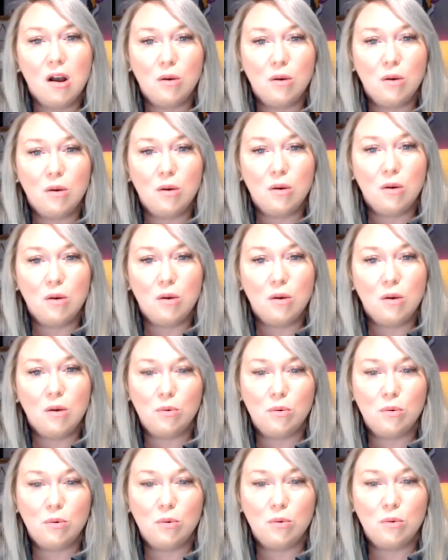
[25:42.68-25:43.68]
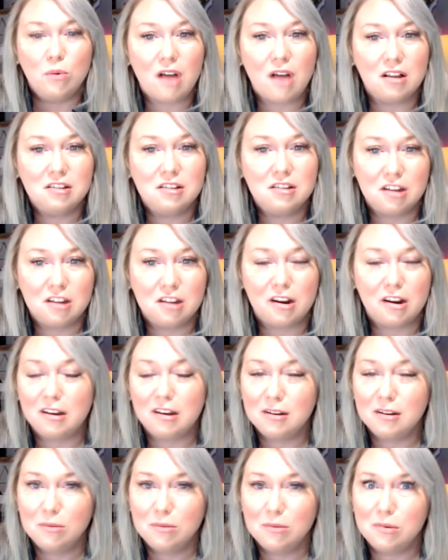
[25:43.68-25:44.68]
When not working or
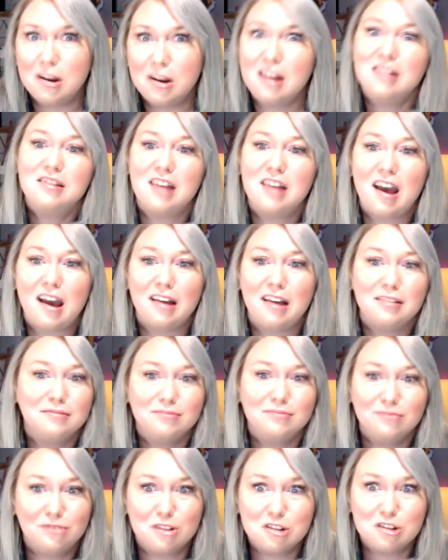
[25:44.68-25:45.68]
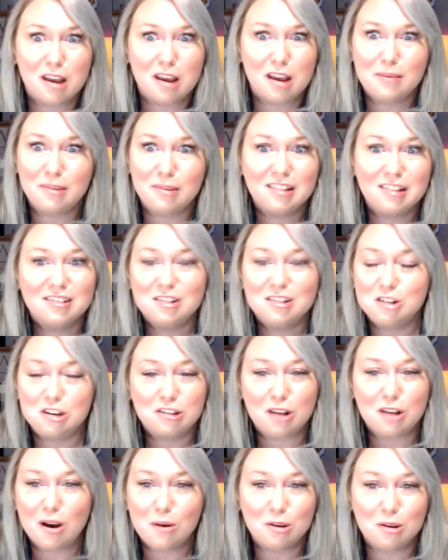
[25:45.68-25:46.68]
volunteering, when is that for Jamie?
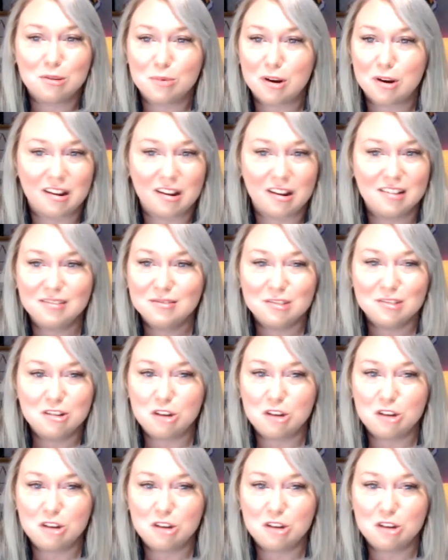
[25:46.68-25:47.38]
She's always working.